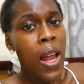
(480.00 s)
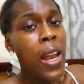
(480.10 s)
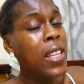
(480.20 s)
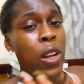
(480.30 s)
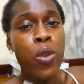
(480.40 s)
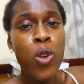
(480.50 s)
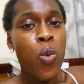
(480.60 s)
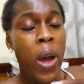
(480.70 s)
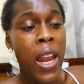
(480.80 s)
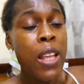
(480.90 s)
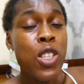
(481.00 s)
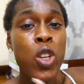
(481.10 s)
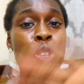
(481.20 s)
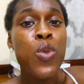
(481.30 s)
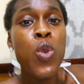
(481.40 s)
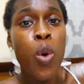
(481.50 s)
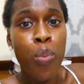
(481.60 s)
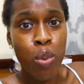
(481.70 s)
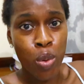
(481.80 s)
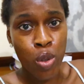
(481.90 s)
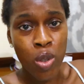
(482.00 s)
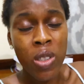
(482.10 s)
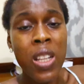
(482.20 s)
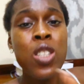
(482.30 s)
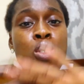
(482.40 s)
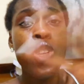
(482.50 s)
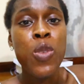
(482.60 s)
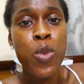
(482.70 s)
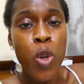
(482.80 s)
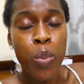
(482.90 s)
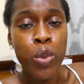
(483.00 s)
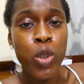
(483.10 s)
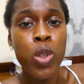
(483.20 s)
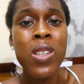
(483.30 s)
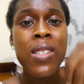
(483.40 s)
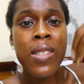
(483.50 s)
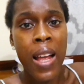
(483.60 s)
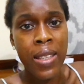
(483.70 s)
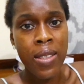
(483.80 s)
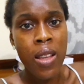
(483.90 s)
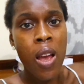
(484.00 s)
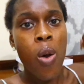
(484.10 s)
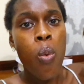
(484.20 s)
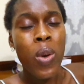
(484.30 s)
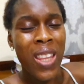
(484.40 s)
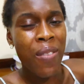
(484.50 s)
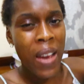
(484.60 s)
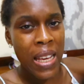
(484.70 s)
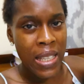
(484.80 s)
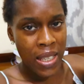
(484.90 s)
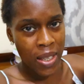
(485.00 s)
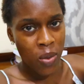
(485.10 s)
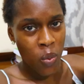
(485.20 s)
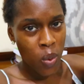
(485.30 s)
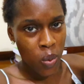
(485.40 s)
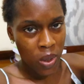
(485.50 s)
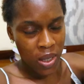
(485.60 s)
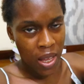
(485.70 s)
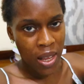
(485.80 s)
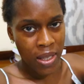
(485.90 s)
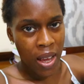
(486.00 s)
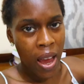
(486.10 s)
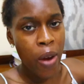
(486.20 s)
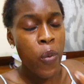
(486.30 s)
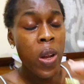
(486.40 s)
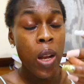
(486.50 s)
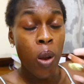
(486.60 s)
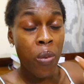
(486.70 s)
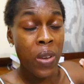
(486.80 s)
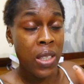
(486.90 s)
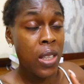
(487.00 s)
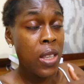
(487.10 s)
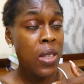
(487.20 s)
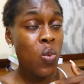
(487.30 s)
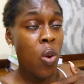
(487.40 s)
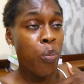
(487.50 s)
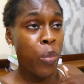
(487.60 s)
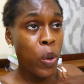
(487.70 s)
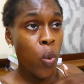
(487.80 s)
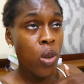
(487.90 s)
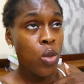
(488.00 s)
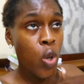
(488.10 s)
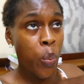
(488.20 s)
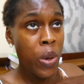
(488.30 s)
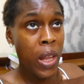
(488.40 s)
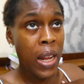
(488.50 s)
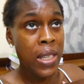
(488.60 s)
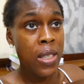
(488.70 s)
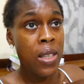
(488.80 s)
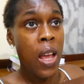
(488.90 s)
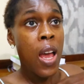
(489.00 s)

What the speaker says: Let it just be your push. Just start whatever it is you want to start. I really love it. See, this is one topic that is